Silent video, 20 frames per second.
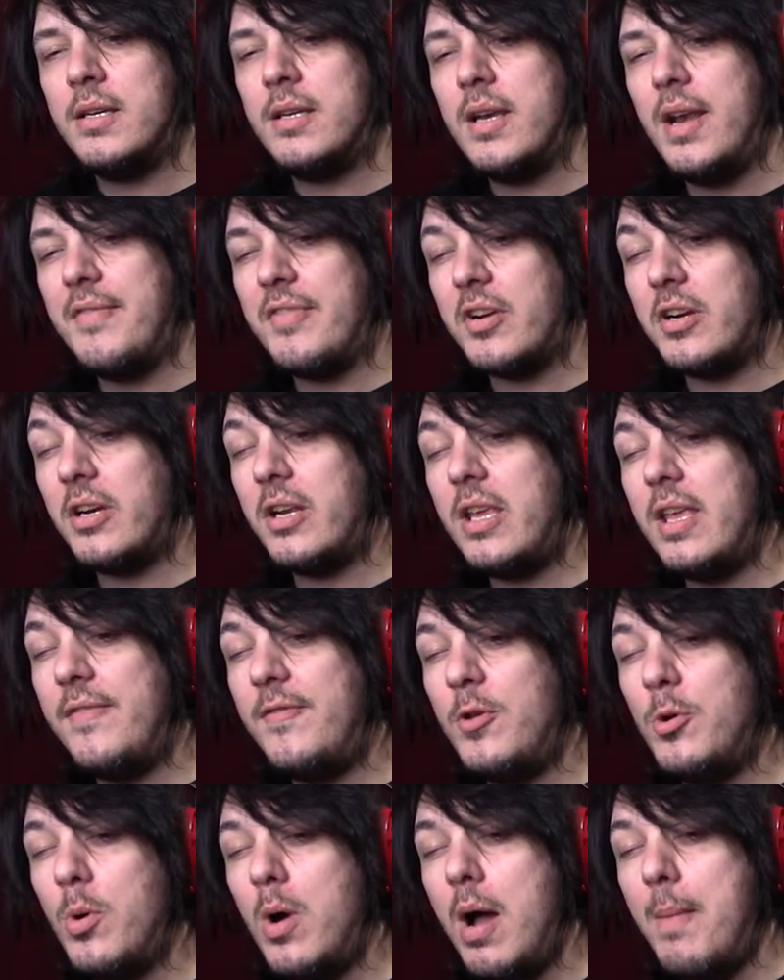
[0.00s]
Never gonna give
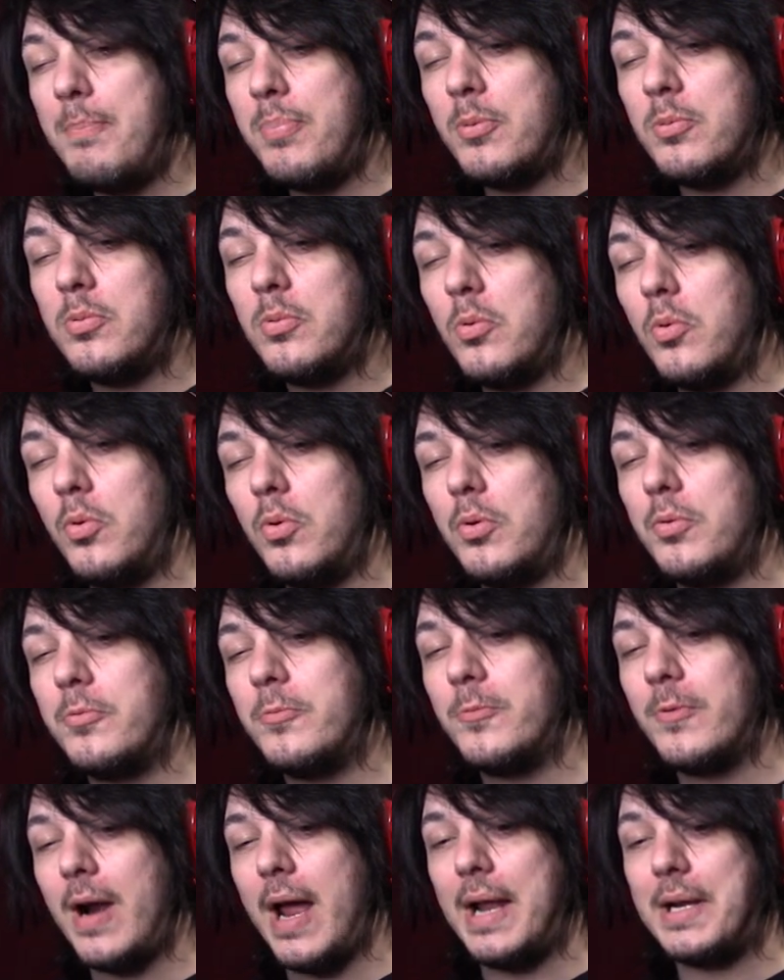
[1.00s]
you up? Or
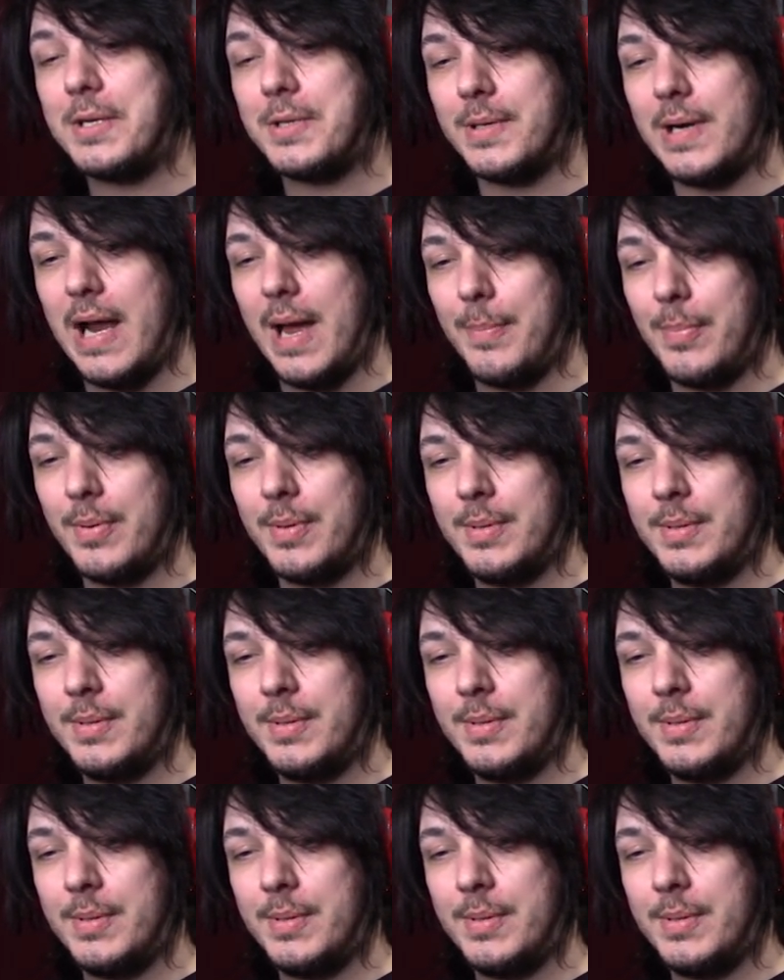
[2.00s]
Rat Trap?